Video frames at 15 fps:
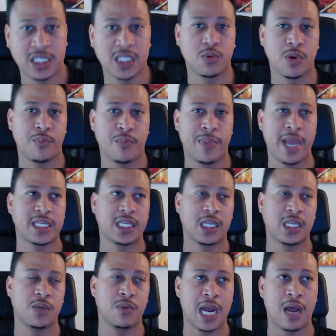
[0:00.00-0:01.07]
where
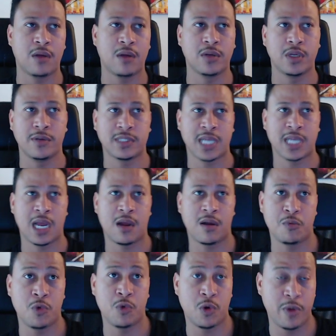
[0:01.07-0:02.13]
basically what I'll do is
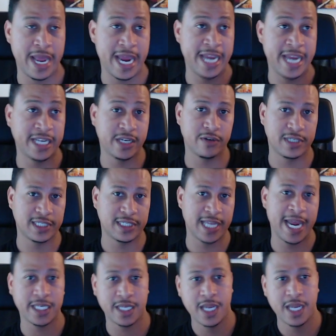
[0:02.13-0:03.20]
will
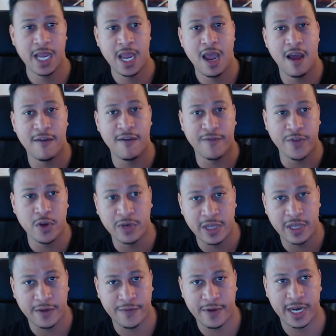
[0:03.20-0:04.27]
intersect a few
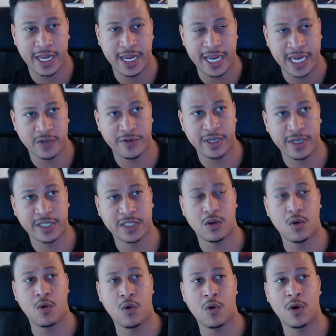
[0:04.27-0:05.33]
different interests
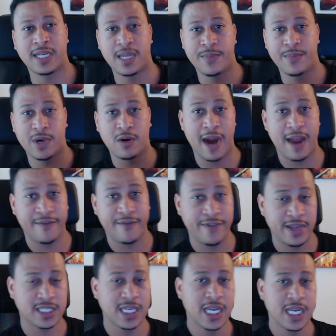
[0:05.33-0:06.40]
or
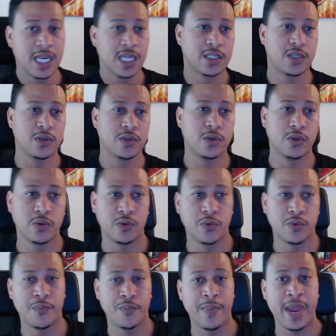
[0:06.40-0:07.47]
demographics
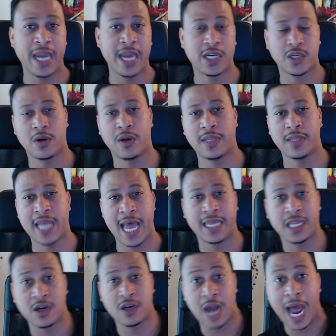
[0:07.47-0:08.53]
to make sure
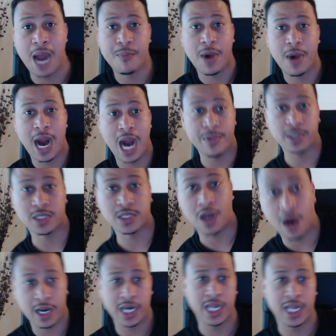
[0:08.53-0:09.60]
that they're hyper
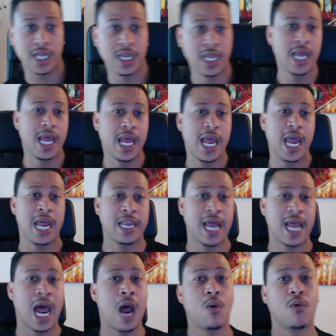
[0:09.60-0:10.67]
targeted, and
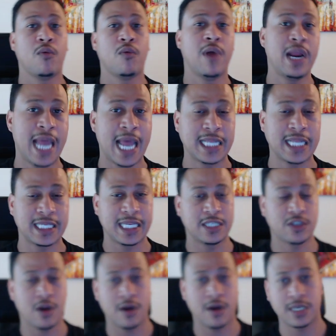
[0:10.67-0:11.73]
I will run that to
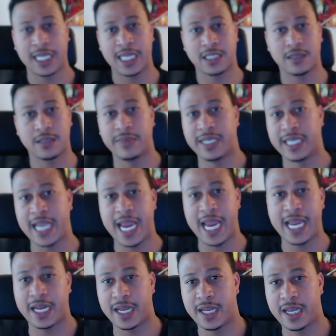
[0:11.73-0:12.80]
start to get some
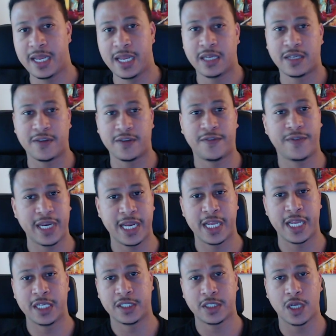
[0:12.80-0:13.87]
data to feed
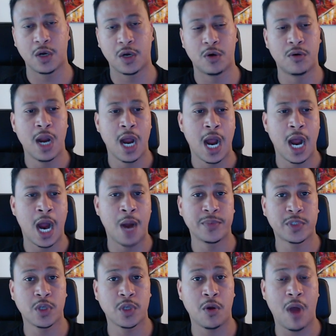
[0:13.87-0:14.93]
in. So
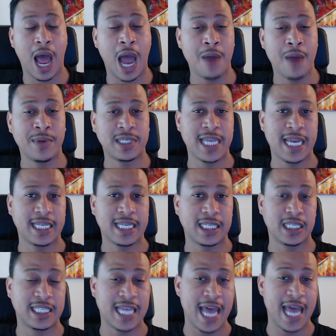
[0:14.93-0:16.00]
I would say
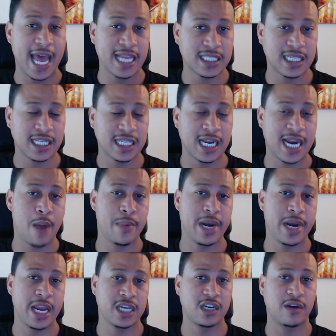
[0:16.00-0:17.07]
test a
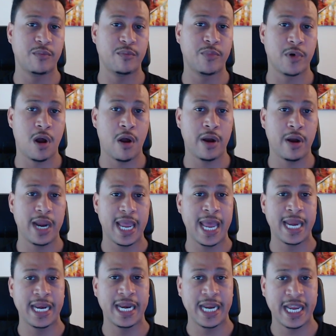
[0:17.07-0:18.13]
combination of broad
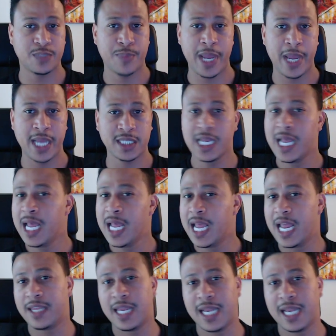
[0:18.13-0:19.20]
and niche based,
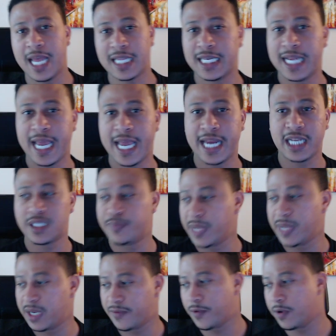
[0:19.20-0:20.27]
and then let the data
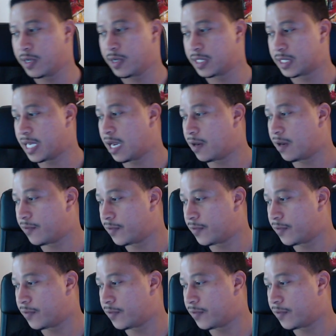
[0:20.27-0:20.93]
speak for itself.